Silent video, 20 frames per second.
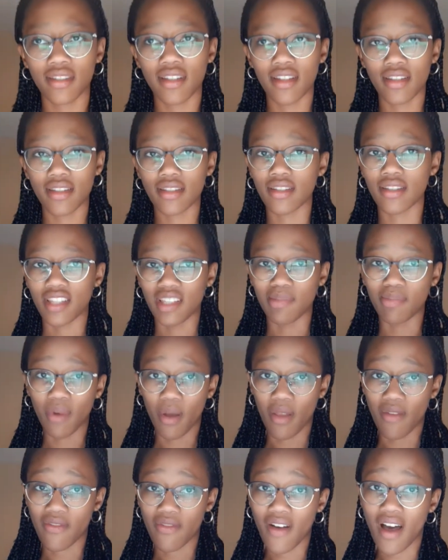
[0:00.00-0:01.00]

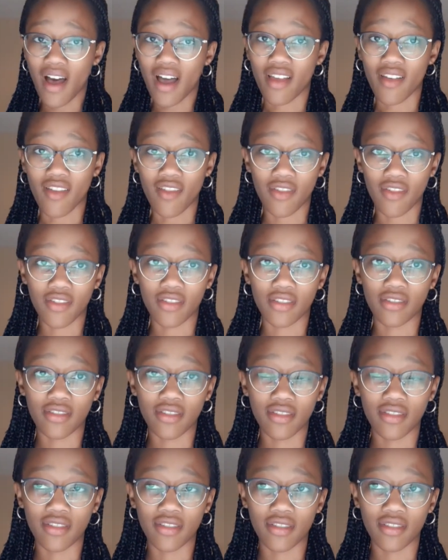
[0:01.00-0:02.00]
6.5.
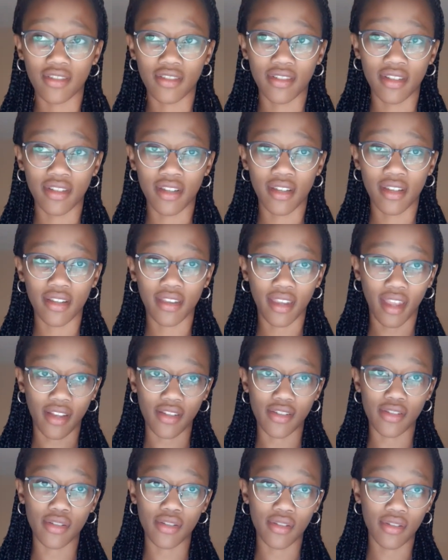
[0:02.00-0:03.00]

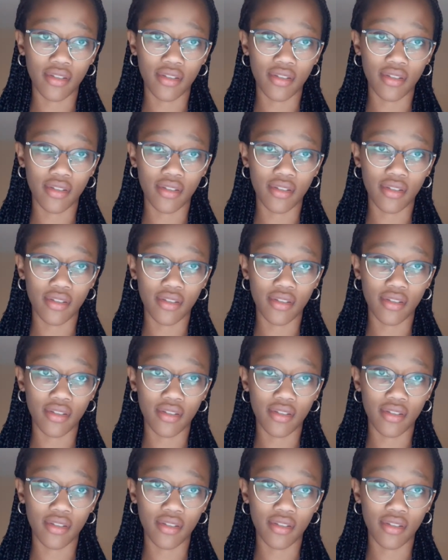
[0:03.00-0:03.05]
That's